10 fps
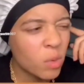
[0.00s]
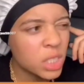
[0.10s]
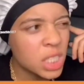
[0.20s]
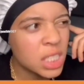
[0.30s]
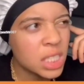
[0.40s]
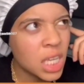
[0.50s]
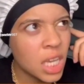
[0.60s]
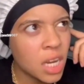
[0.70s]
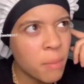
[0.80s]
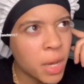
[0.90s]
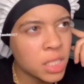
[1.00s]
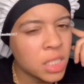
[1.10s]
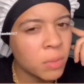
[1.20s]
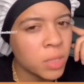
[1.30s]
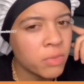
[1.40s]
all the way through.
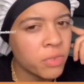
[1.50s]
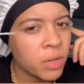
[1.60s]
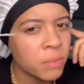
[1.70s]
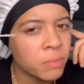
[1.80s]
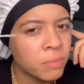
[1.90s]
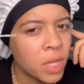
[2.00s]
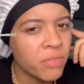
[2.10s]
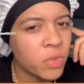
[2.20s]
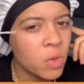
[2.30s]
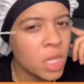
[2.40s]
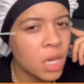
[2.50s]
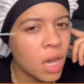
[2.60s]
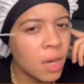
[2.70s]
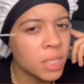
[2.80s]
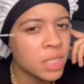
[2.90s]
Something from a few of the
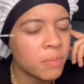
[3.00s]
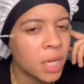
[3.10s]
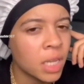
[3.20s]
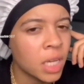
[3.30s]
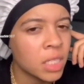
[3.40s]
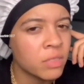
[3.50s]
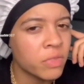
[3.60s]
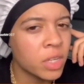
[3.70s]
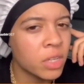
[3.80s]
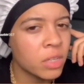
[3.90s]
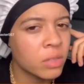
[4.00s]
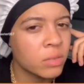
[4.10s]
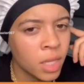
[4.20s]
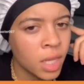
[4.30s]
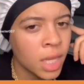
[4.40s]
comments in my last video,
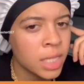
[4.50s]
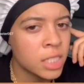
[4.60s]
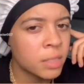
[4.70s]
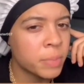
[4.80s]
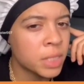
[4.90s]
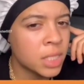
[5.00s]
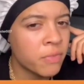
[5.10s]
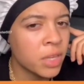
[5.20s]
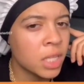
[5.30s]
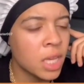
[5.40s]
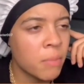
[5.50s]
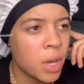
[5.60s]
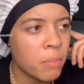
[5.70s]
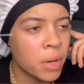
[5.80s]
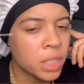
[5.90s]
specifically
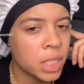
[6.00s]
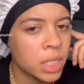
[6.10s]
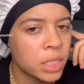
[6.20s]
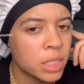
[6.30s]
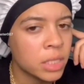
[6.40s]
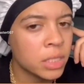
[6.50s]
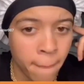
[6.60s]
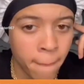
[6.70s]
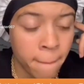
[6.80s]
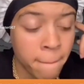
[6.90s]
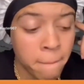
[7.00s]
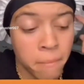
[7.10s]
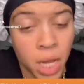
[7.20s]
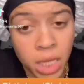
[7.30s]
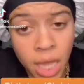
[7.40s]
about birthdays.
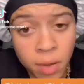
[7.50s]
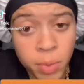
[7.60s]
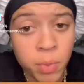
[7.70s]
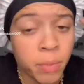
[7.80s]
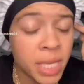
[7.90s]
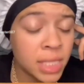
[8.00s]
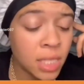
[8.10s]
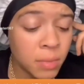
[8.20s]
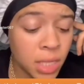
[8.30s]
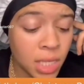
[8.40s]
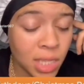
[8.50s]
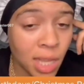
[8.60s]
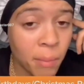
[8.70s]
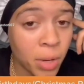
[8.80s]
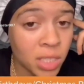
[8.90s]
A lot of people may seem to think
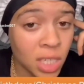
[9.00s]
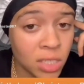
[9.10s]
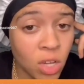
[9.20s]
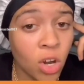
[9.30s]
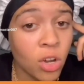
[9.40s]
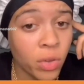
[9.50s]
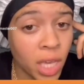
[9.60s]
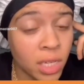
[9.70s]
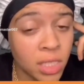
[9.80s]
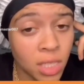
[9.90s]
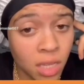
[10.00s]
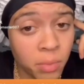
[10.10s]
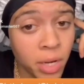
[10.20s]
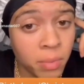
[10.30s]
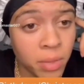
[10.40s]
that birthdays are okay to
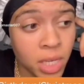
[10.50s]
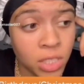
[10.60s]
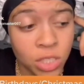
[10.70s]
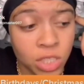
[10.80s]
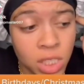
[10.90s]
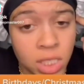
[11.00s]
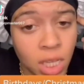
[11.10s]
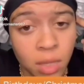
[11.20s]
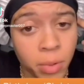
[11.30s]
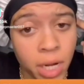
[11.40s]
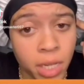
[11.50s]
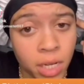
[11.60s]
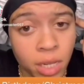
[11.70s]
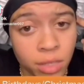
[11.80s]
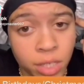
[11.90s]
celebrate because you're just celebrating
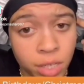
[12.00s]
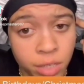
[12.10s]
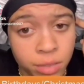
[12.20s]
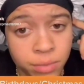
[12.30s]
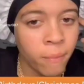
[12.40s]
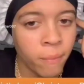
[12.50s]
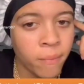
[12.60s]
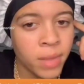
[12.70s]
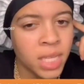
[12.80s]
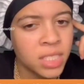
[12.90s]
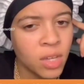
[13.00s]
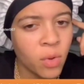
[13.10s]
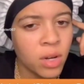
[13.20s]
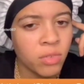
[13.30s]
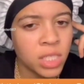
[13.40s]
another year. Let's see
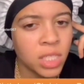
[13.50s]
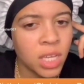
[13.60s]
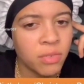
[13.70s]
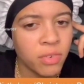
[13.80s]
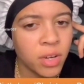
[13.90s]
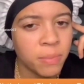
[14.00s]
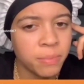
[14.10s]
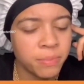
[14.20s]
where it originated from.